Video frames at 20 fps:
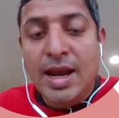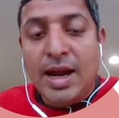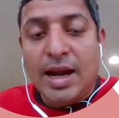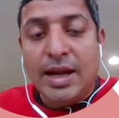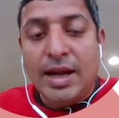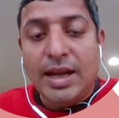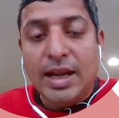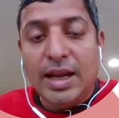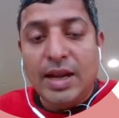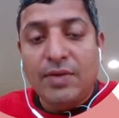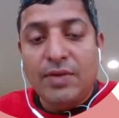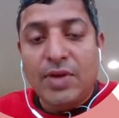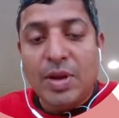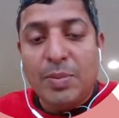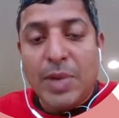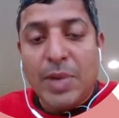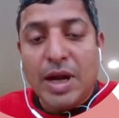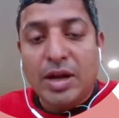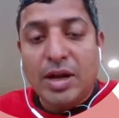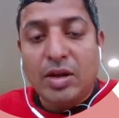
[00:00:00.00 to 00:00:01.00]
and deliver
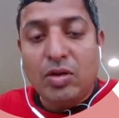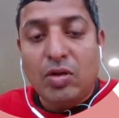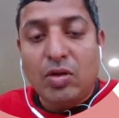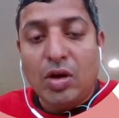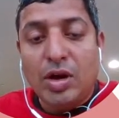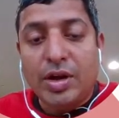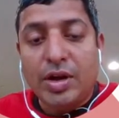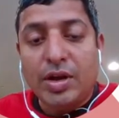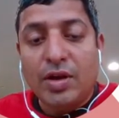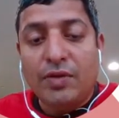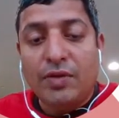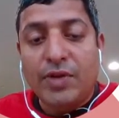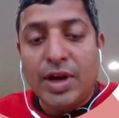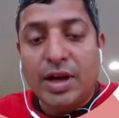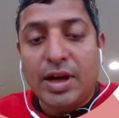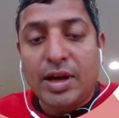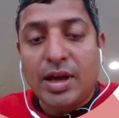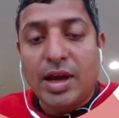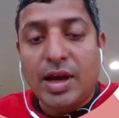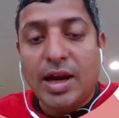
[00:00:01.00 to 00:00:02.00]
better quality of
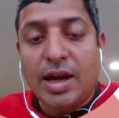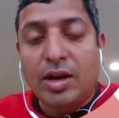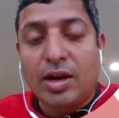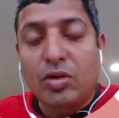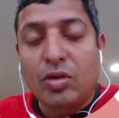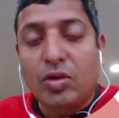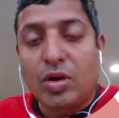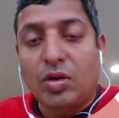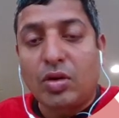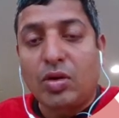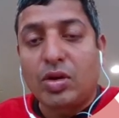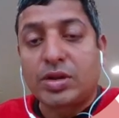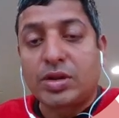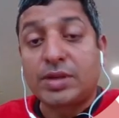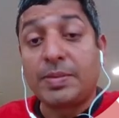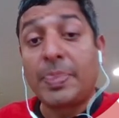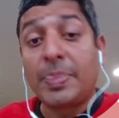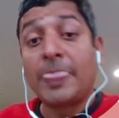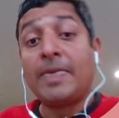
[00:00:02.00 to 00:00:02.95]
data at lower cost.